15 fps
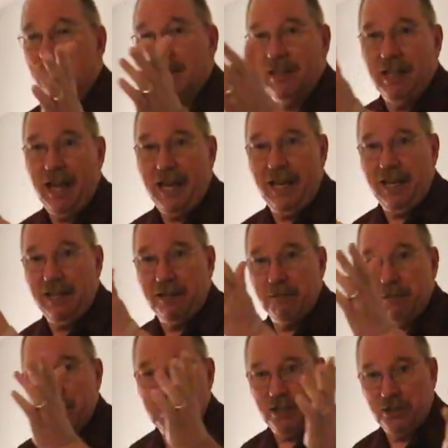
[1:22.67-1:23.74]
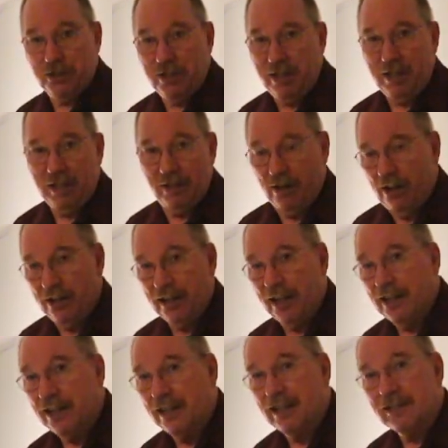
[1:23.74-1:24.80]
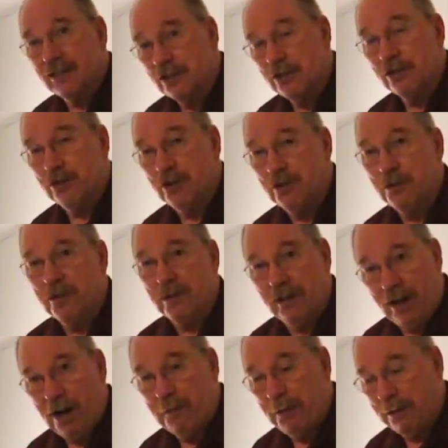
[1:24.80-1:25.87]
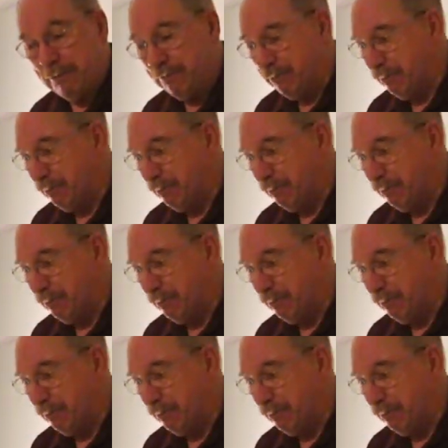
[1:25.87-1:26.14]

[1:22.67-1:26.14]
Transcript: lighting and positioning and all the other things that you do with carpet.